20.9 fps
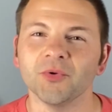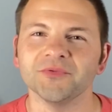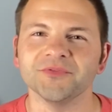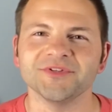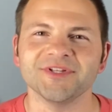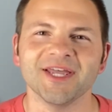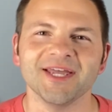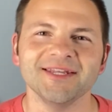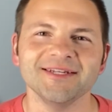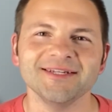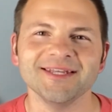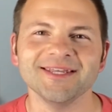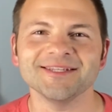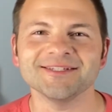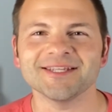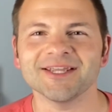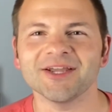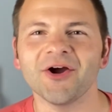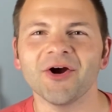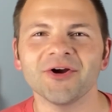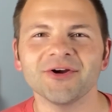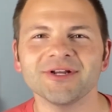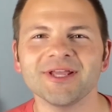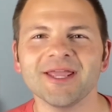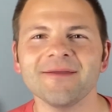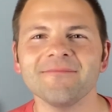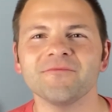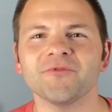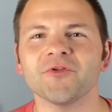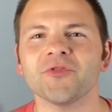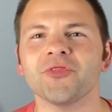10 is a card
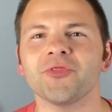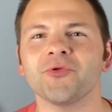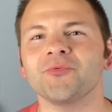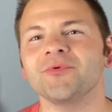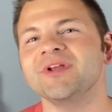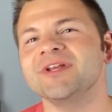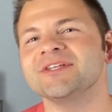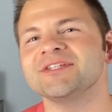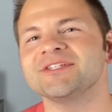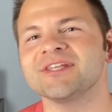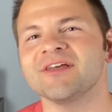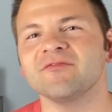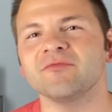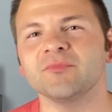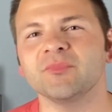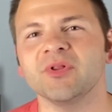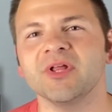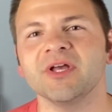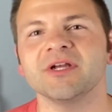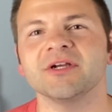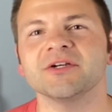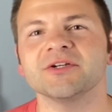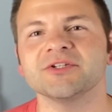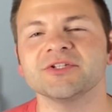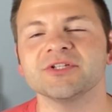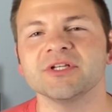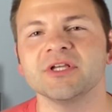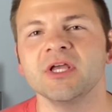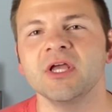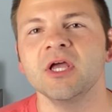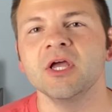game for 3 to 7
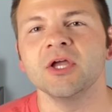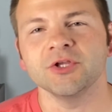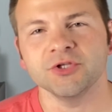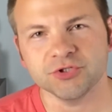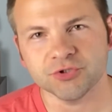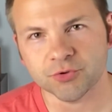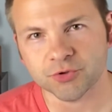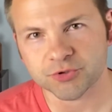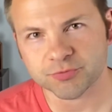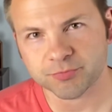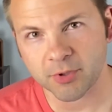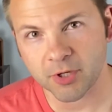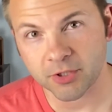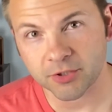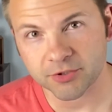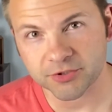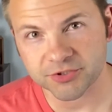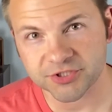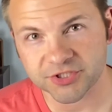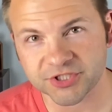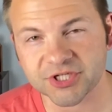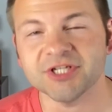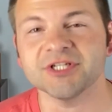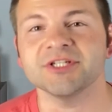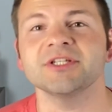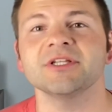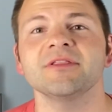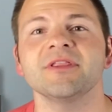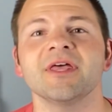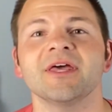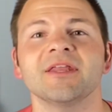players. George Parker
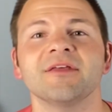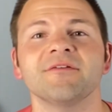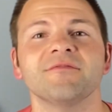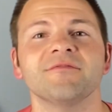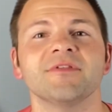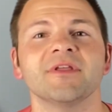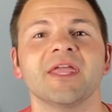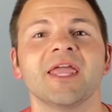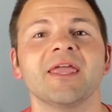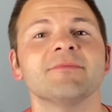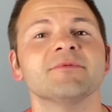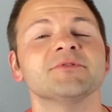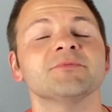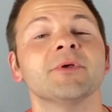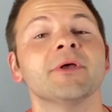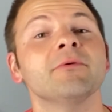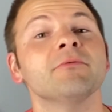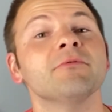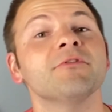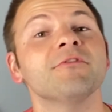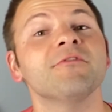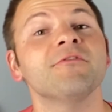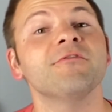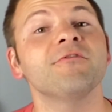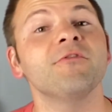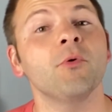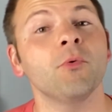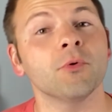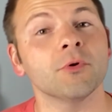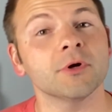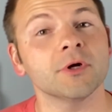suggested that if the game is played with
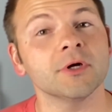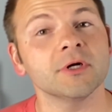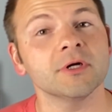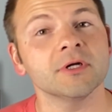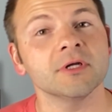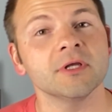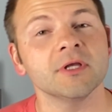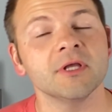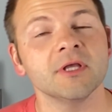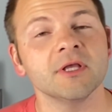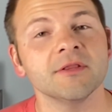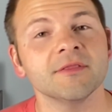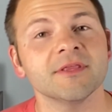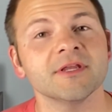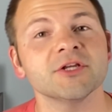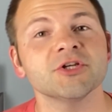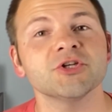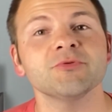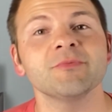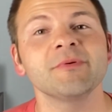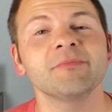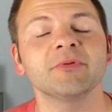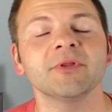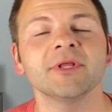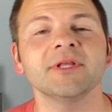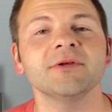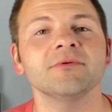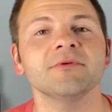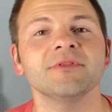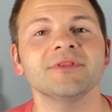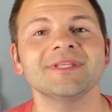4, that it should be
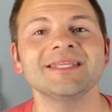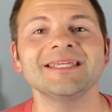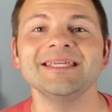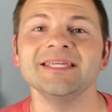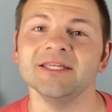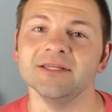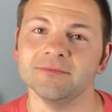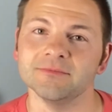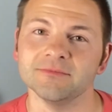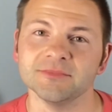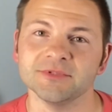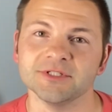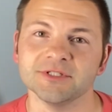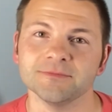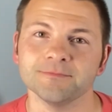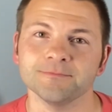played with teams.